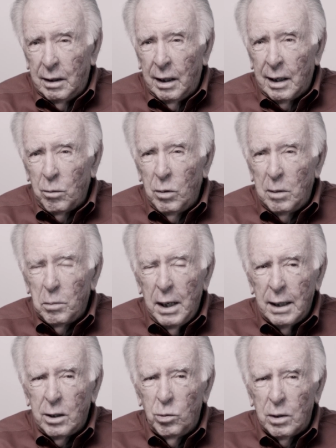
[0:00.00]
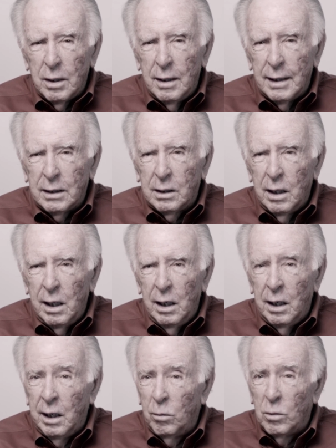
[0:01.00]
And I went back to it the next day,
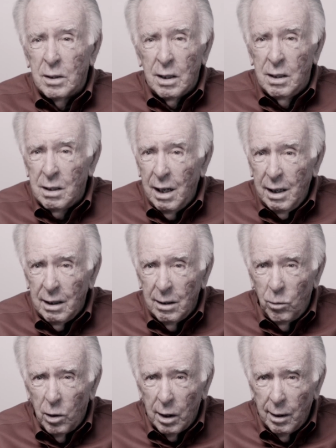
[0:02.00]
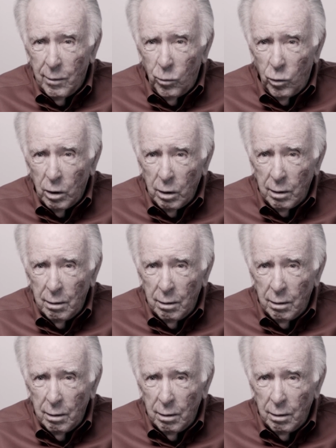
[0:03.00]
and it was exactly what I wanted.